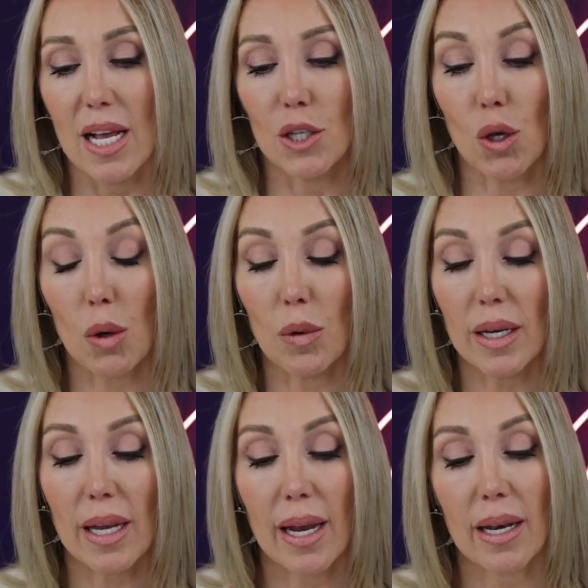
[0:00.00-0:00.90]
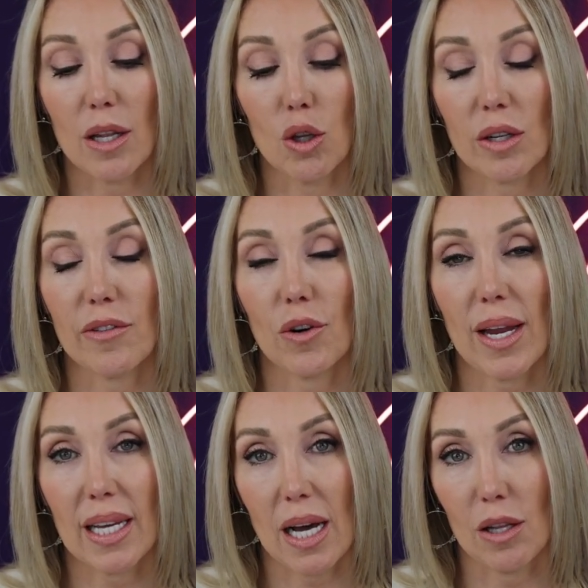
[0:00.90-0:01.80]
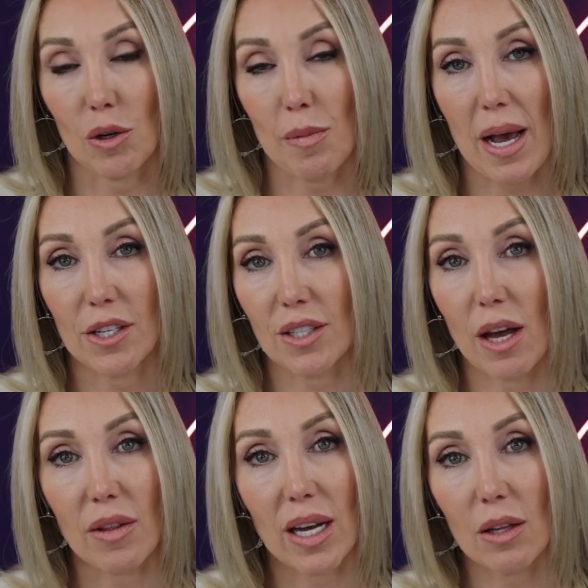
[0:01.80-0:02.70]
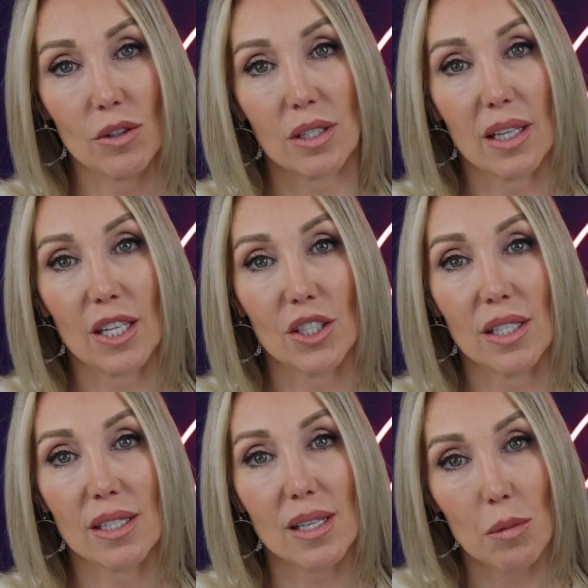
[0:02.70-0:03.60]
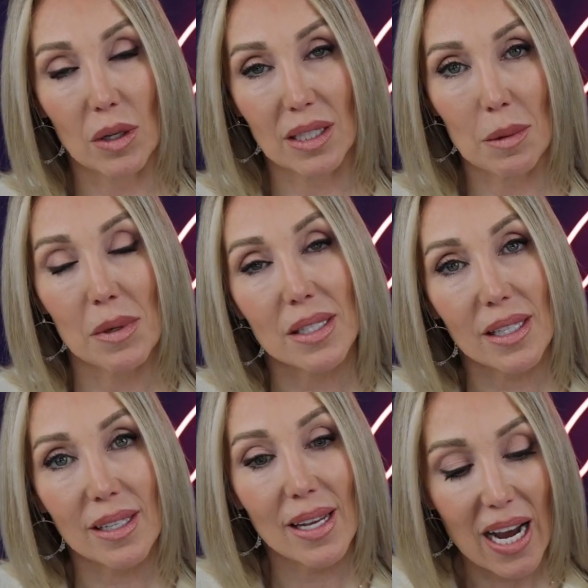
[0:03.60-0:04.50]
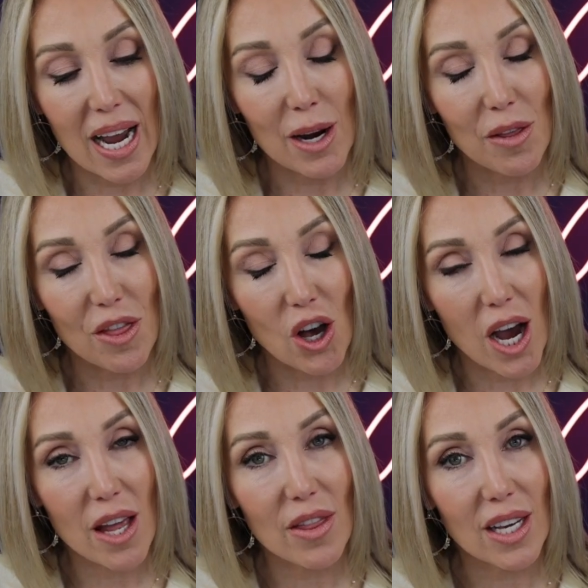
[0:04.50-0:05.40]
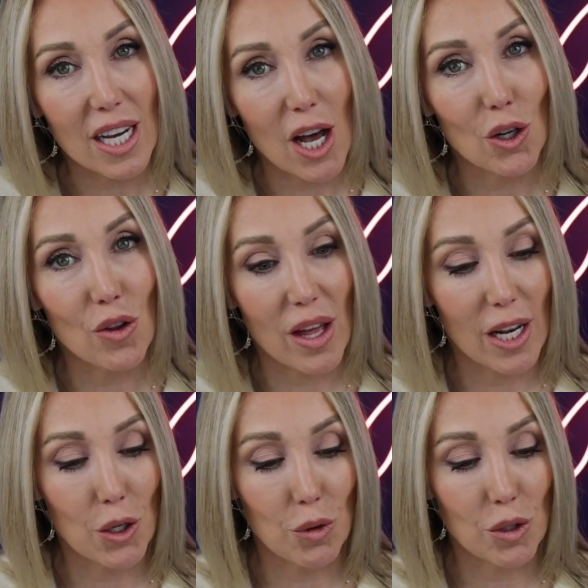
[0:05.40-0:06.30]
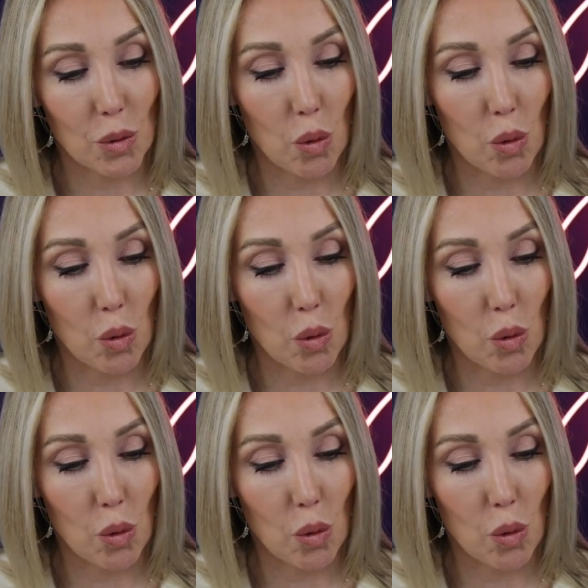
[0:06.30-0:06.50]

So I went and looked for a color match. Now the color selection is somewhat limited. I thought the color that I used to